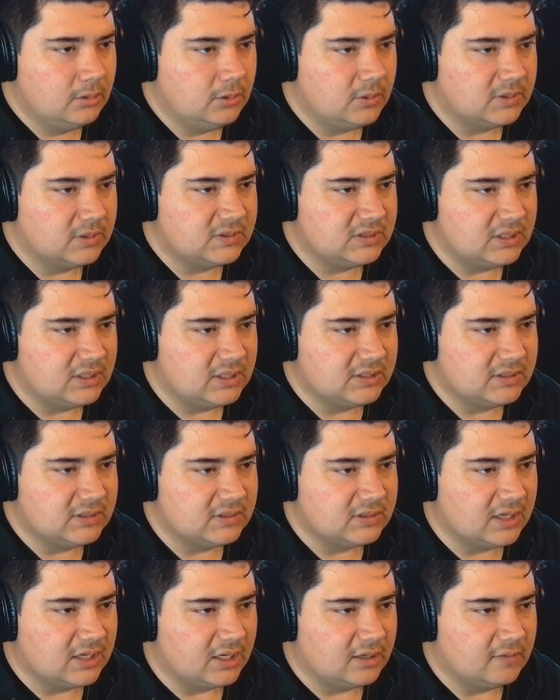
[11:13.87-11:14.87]
you can see this
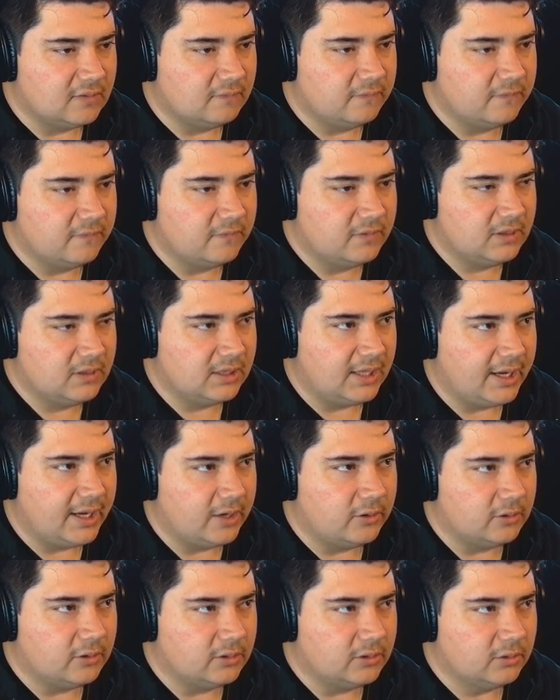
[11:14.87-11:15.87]
is kind of
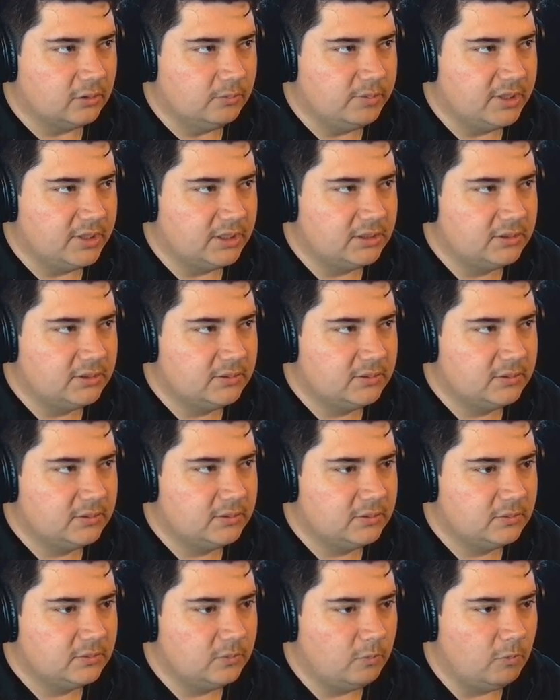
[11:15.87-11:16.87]
layered a little bit
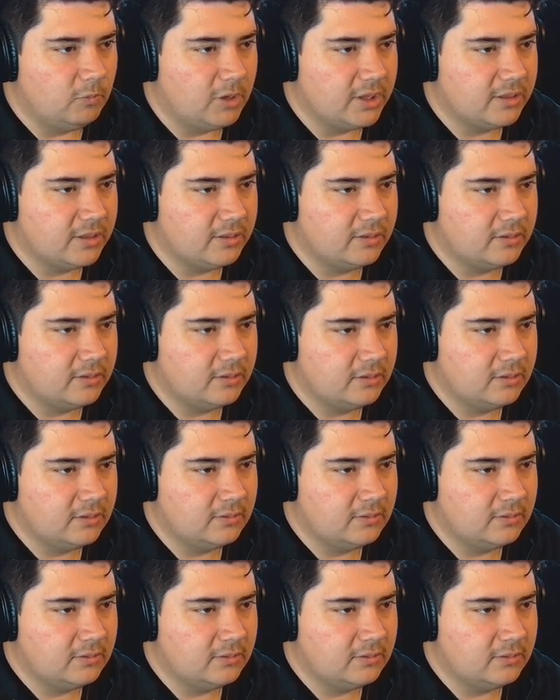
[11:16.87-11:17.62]
with